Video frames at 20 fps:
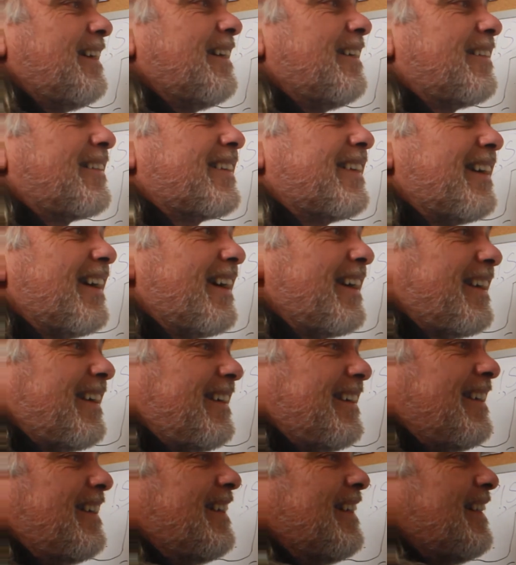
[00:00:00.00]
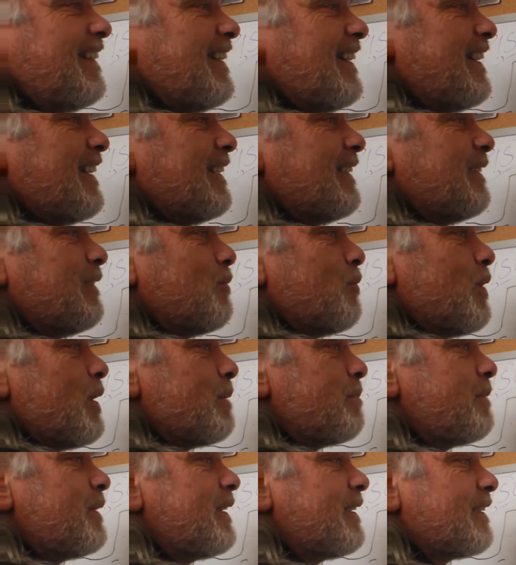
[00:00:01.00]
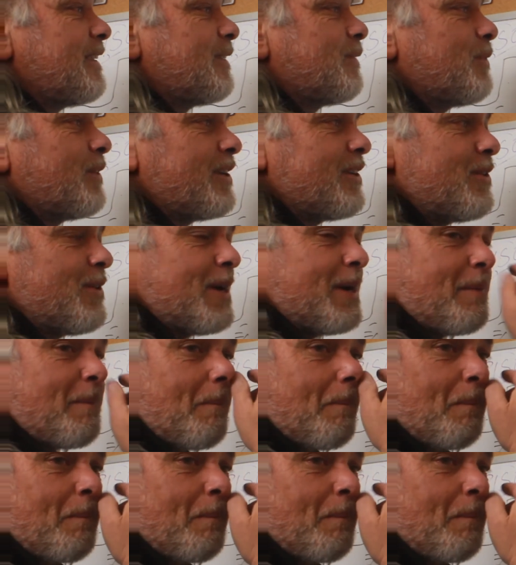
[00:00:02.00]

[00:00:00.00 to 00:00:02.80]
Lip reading: Okay, and 1 beer. Where are you at?